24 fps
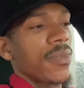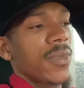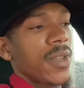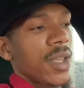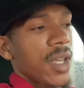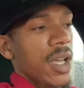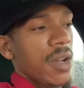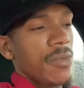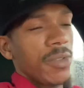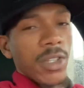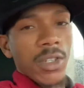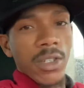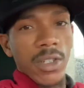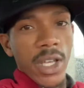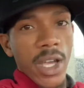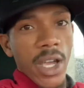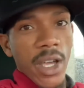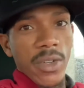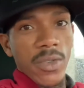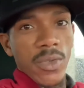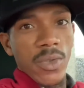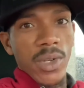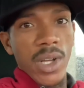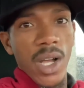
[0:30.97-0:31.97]
have a little
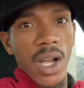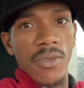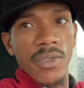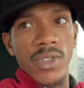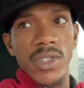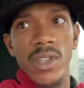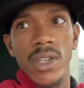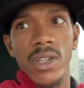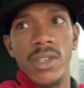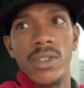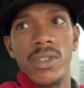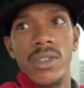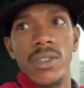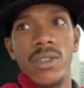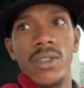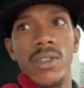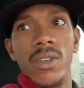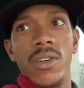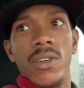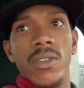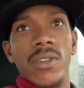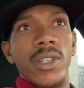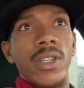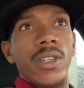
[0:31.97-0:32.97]
casual conversation, you
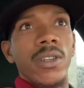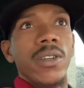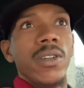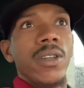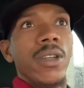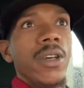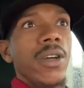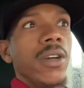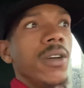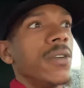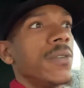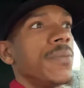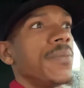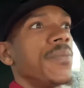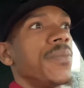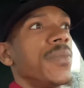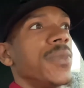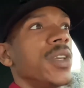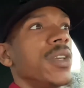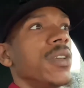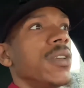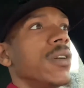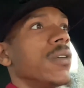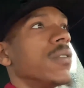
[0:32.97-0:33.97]
know, here and there,
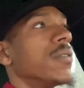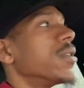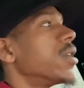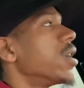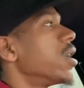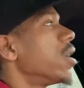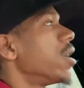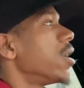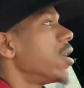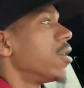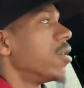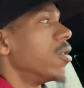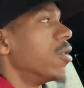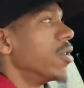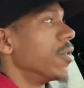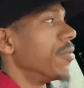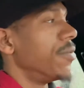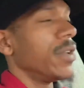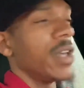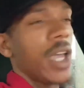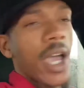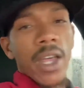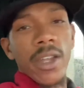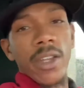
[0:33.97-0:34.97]
you know. Or
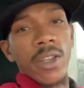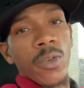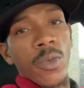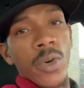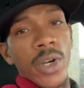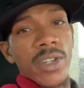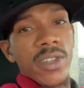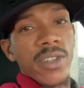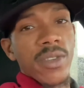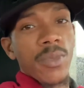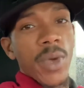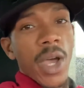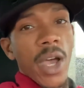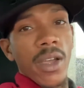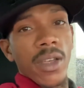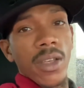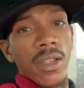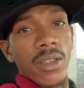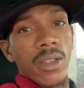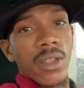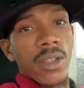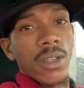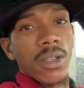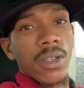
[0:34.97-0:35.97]
if you got any questions about
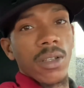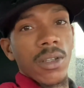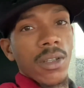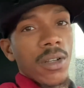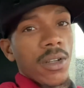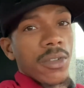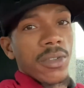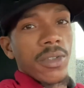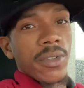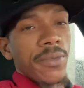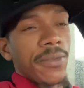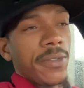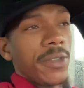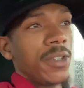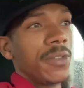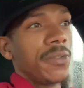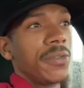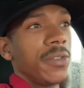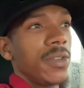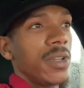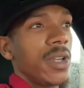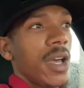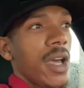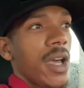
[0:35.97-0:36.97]
anything, you know, just feel
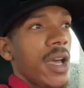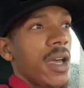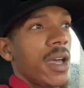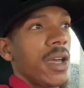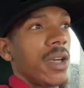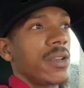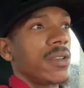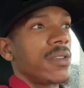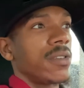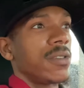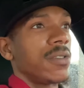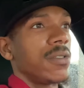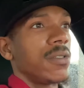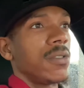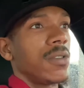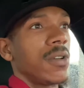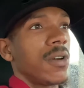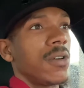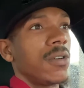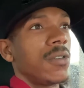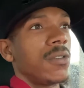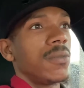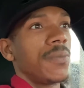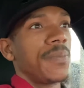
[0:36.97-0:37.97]
free to ask, you
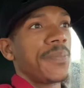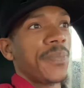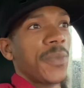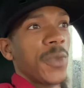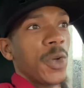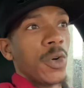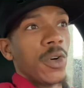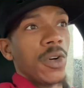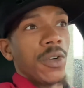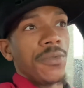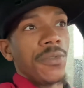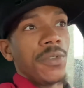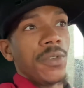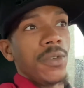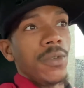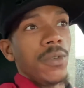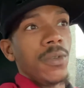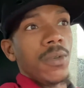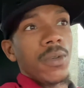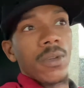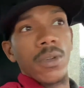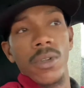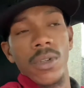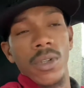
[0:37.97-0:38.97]
know. Or if
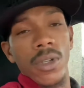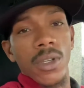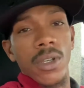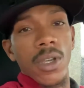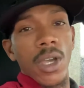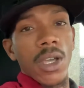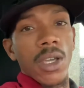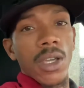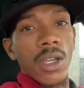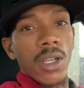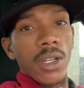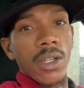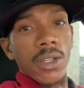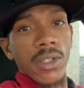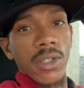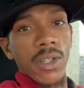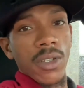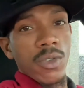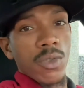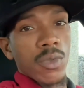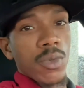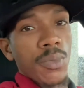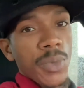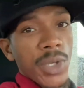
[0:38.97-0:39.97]
you can't get in
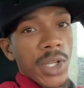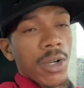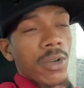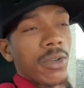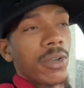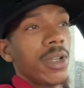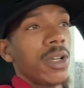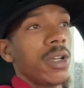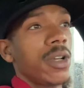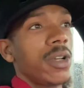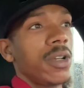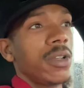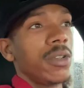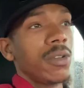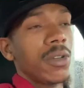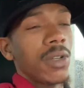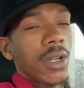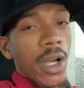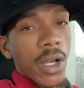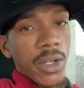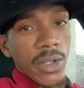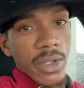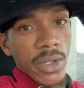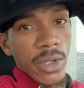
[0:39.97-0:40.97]
touch with me on there, you
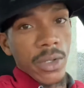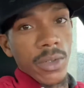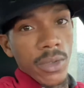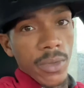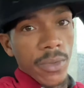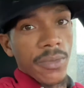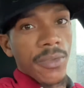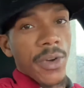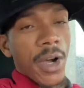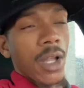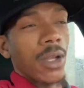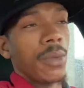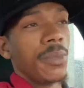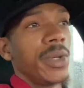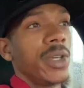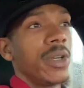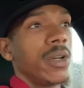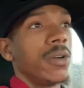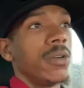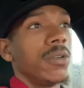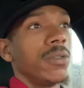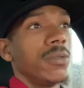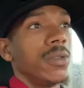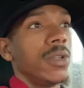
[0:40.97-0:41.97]
can also follow me on